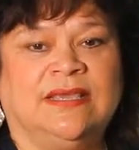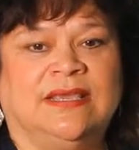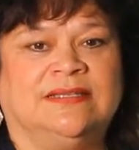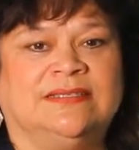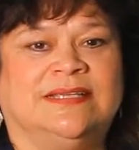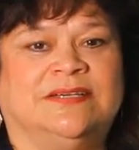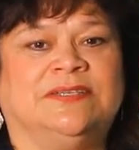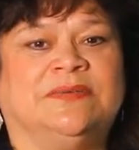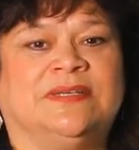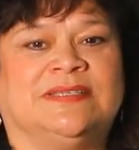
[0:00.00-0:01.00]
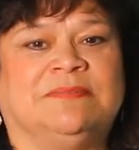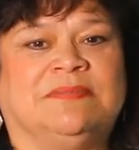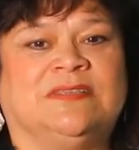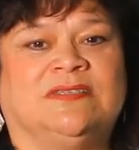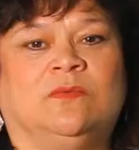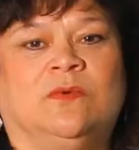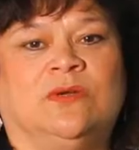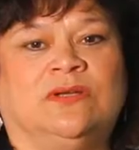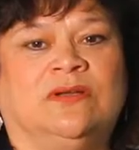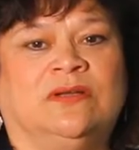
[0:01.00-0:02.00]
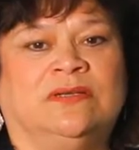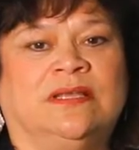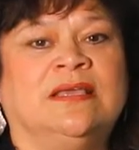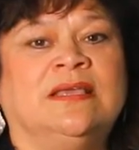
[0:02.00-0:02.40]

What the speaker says: and is here to accept this award on